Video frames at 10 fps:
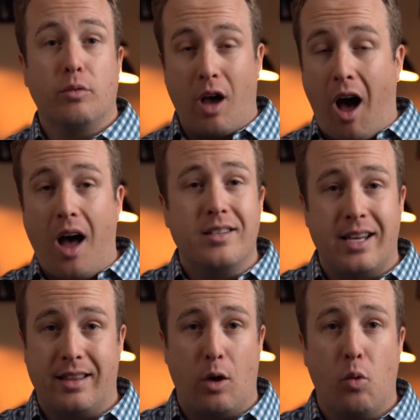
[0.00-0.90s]

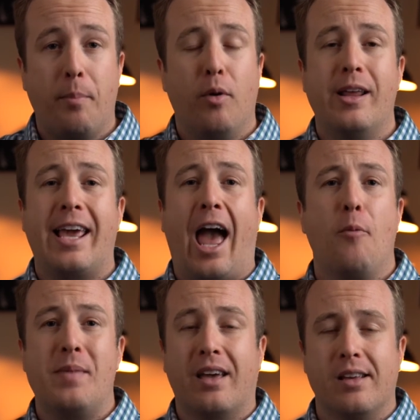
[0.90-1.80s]
content that we're putting
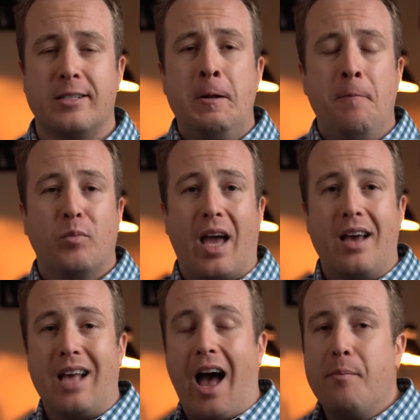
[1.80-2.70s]
out, because
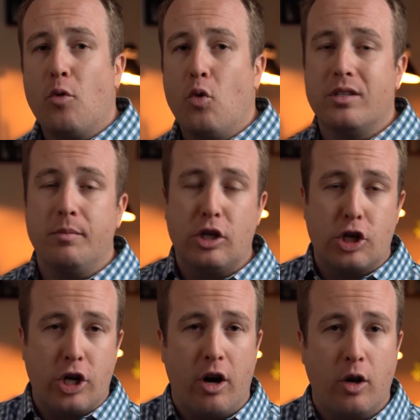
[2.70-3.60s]
guys, I'm going to be
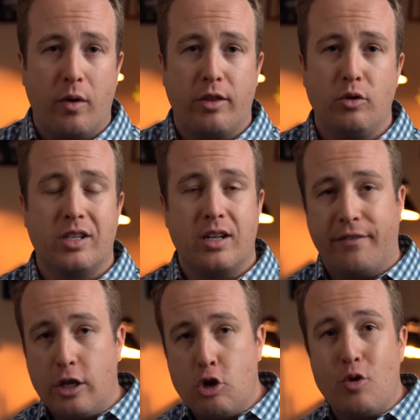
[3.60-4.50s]
sharing with you
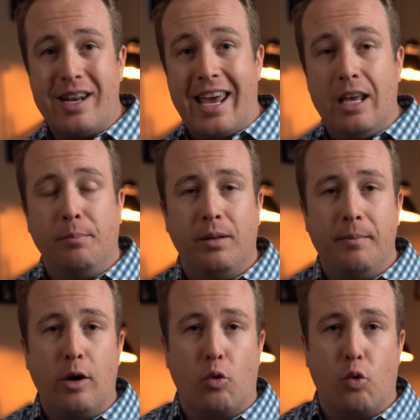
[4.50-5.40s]
stuff that you can
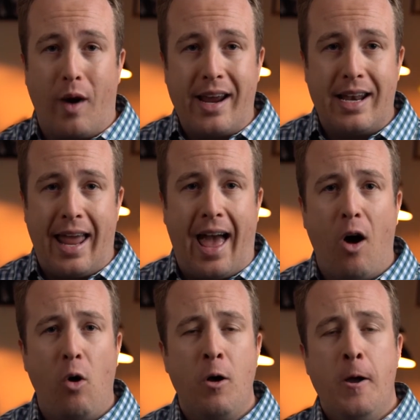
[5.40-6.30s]
implement right
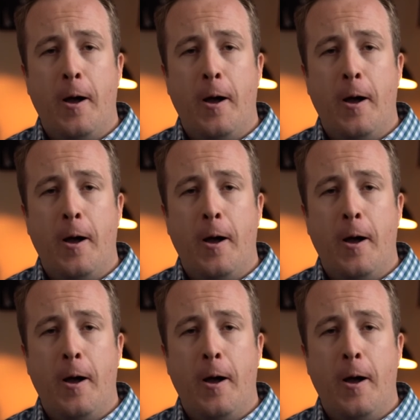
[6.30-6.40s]
now.